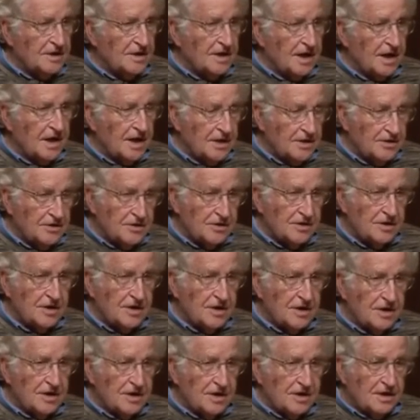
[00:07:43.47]
that as
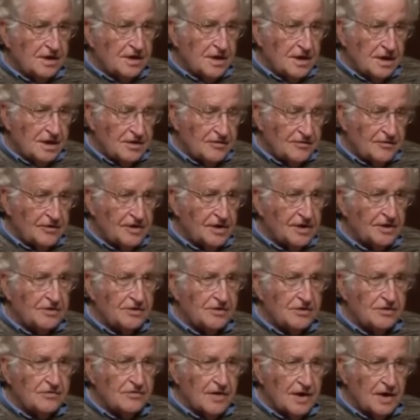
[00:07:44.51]

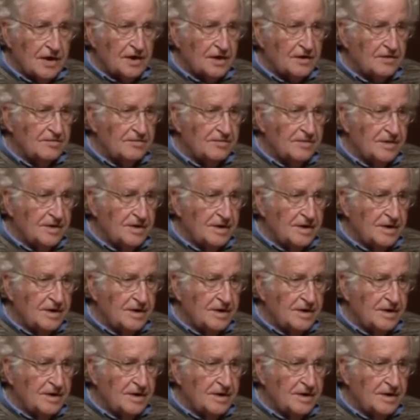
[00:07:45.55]
conflicts develop,